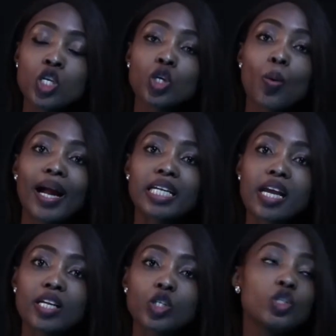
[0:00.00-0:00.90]
so I
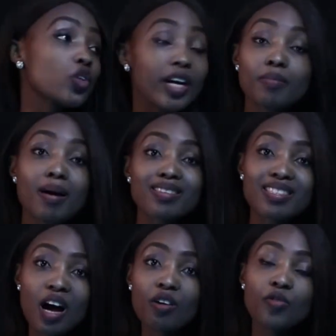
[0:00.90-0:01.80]
get to train
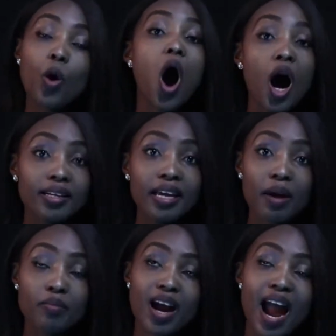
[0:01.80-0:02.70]
myself for
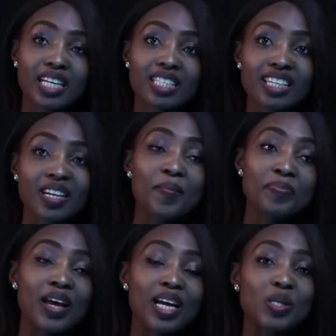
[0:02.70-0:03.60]
on-camera acting,
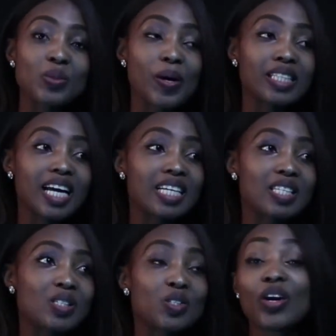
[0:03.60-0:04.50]
and as well
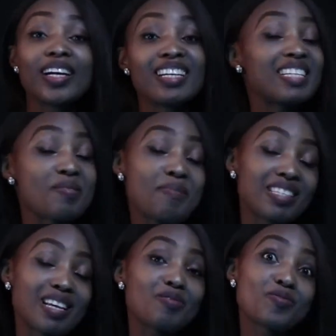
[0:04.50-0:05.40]
as train and get
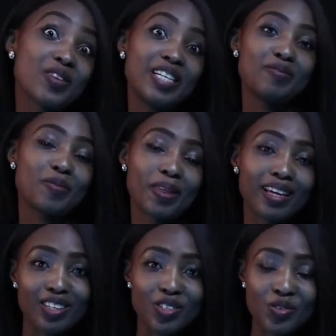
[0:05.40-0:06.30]
myself ready for the
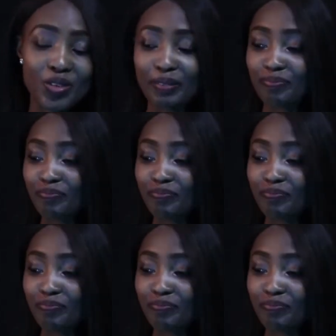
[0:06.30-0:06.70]
industry.